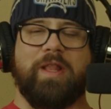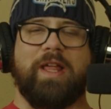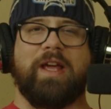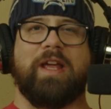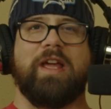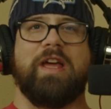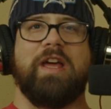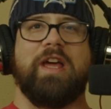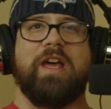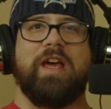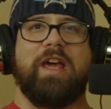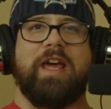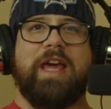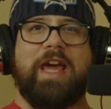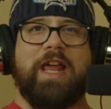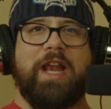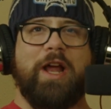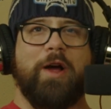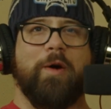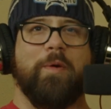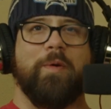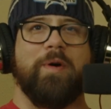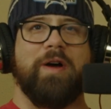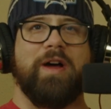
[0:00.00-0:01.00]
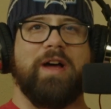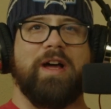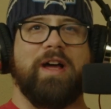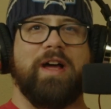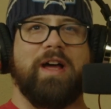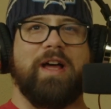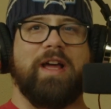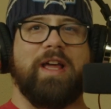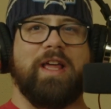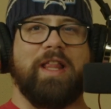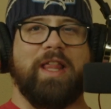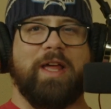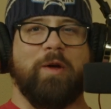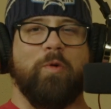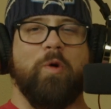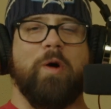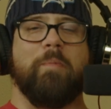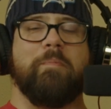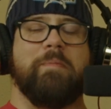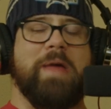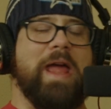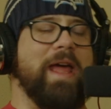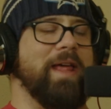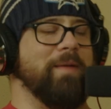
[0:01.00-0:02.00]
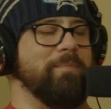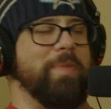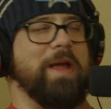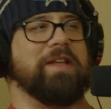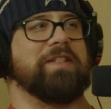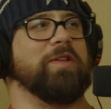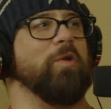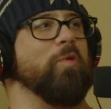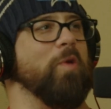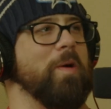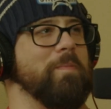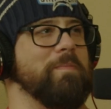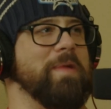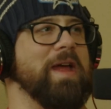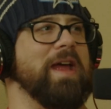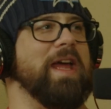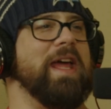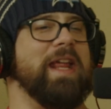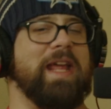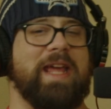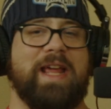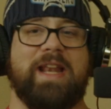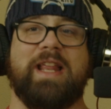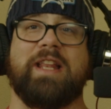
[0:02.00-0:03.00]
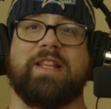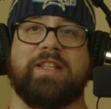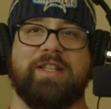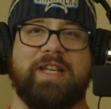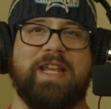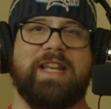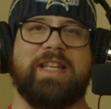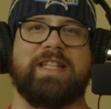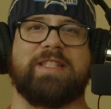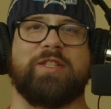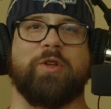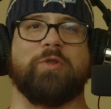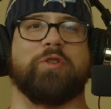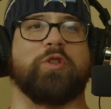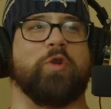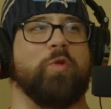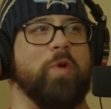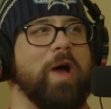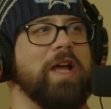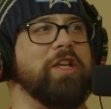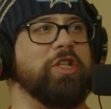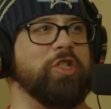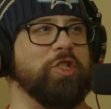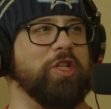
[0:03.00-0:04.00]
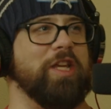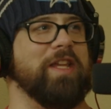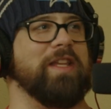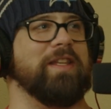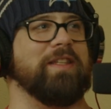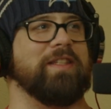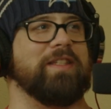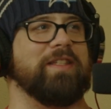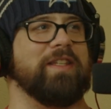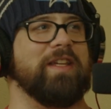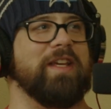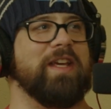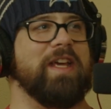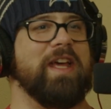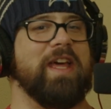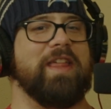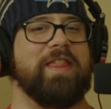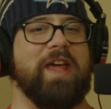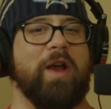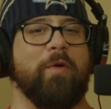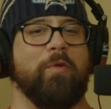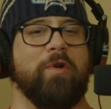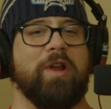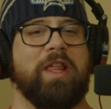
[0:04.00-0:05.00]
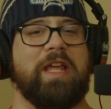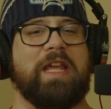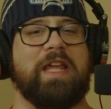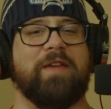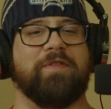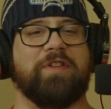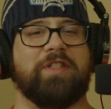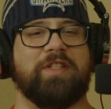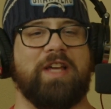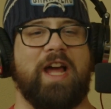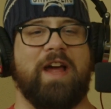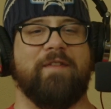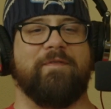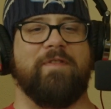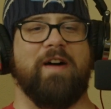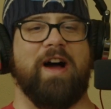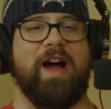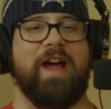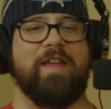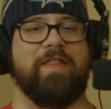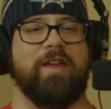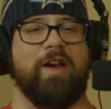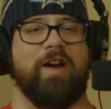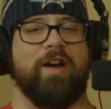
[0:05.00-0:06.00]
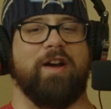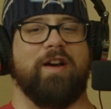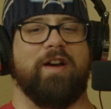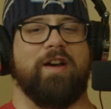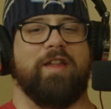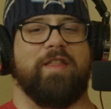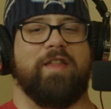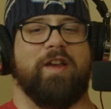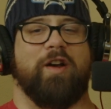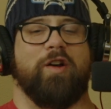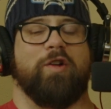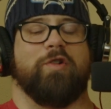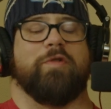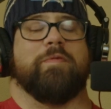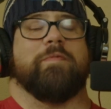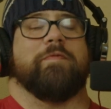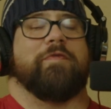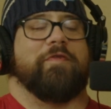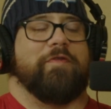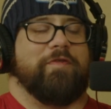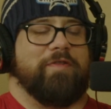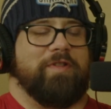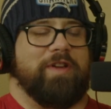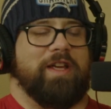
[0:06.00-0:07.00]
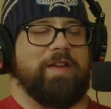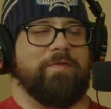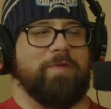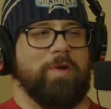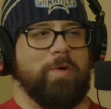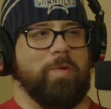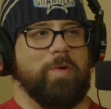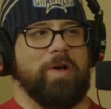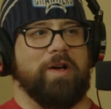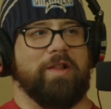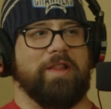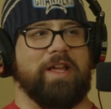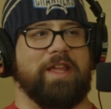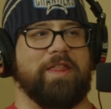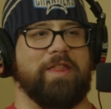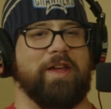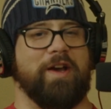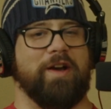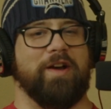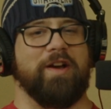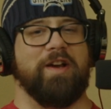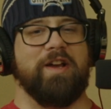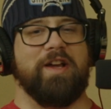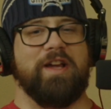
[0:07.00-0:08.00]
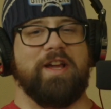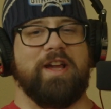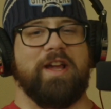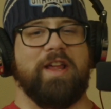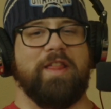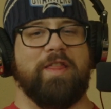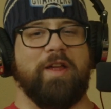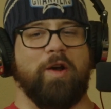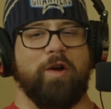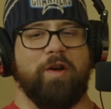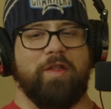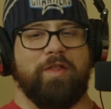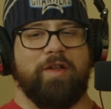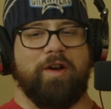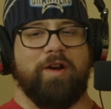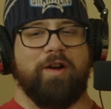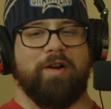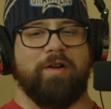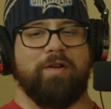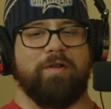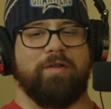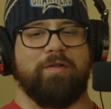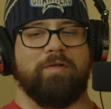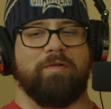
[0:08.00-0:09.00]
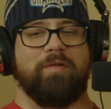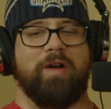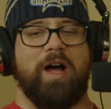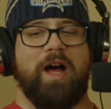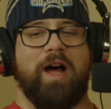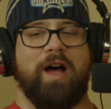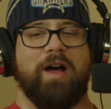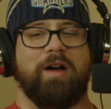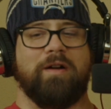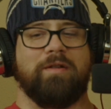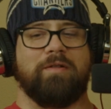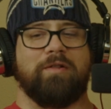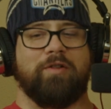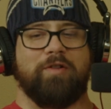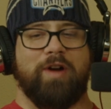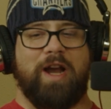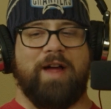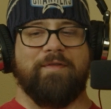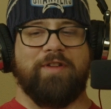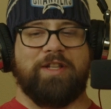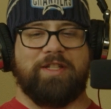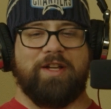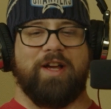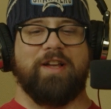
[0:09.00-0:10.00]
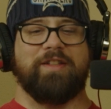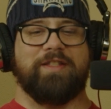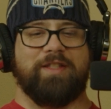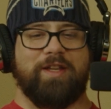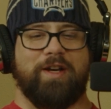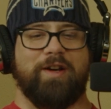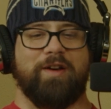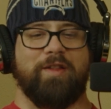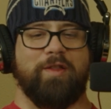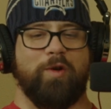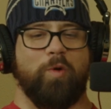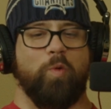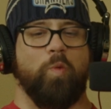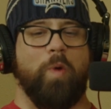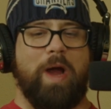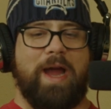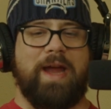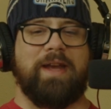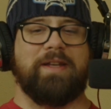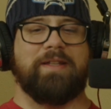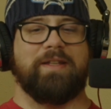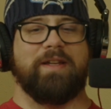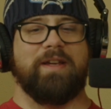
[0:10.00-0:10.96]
Like, you know, like again, it's those questions that really give sci-fi their oomph, if you will, like their gravitas, their weight.